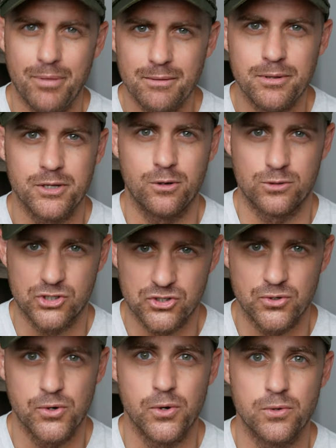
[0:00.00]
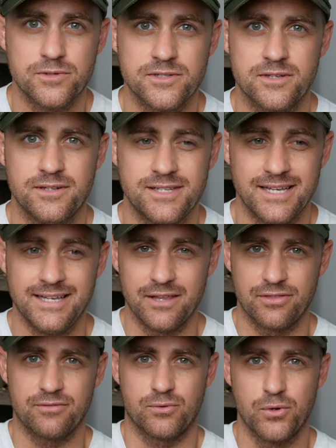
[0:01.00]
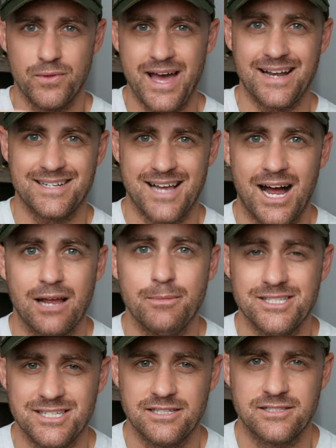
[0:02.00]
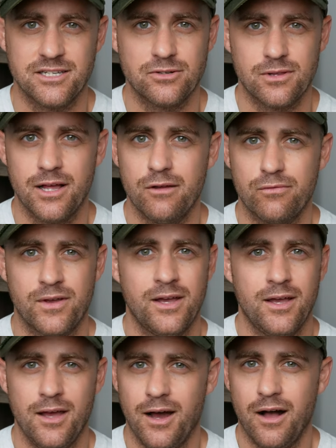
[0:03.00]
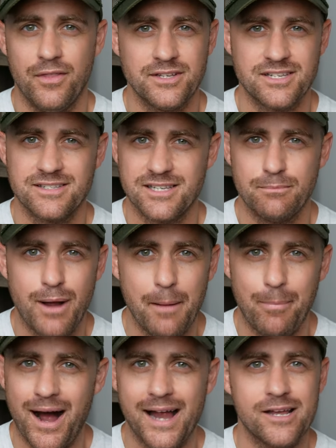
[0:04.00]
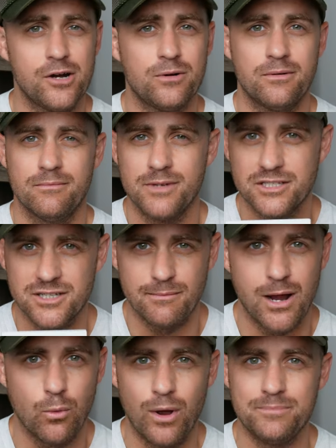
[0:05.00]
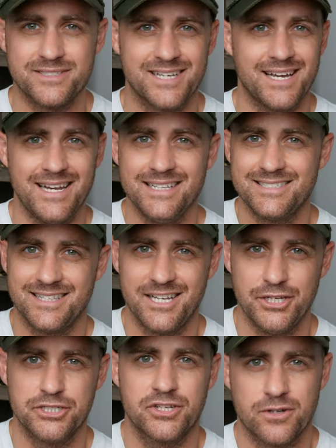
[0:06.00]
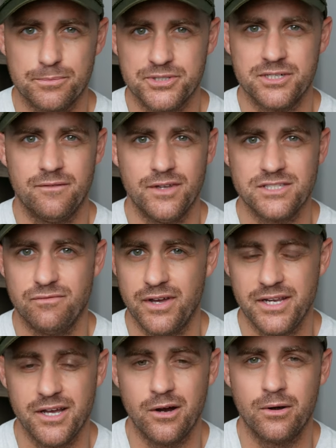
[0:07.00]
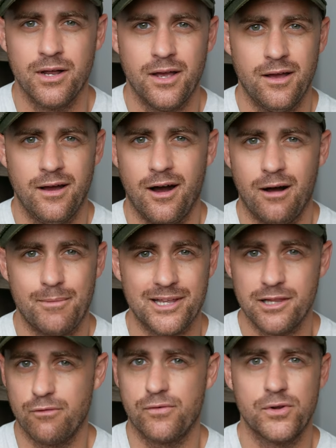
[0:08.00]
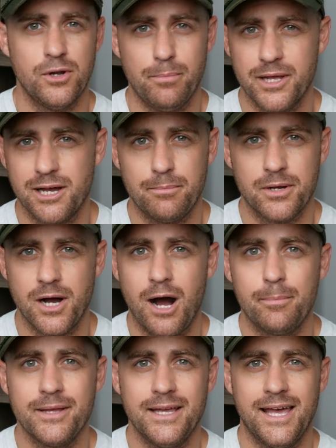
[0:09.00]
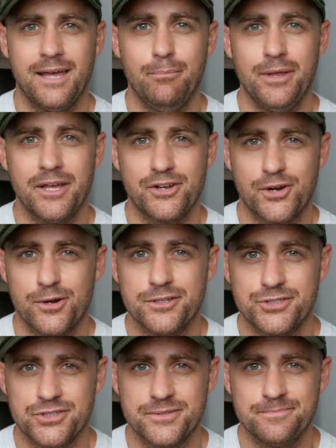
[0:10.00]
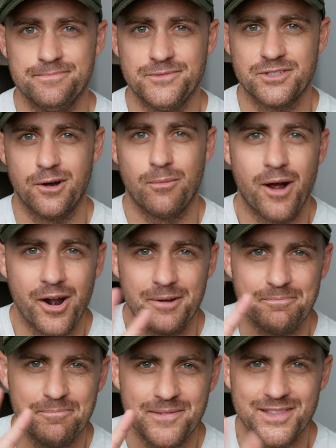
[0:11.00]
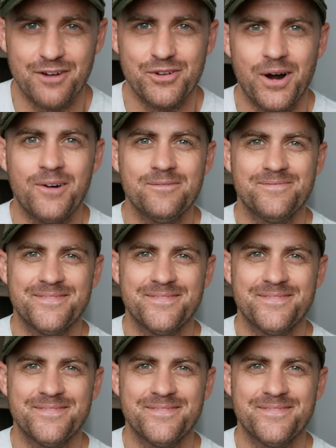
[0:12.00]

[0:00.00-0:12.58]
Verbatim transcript: biblical truths to get through that time and season in your life. Uh, this is in my bio, it's on my website, it's in the description of this video. Um, I'd love for you to pick up a copy and be encouraged. So, all right, love y'all.